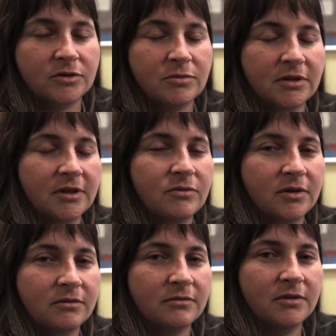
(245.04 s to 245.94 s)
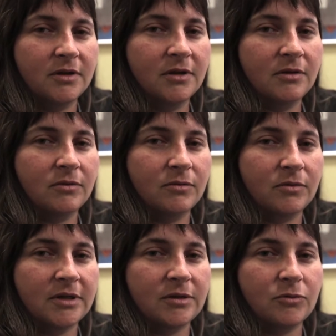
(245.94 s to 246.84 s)
ultimately, we,
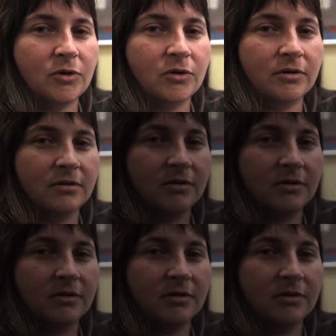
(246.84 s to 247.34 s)
we need more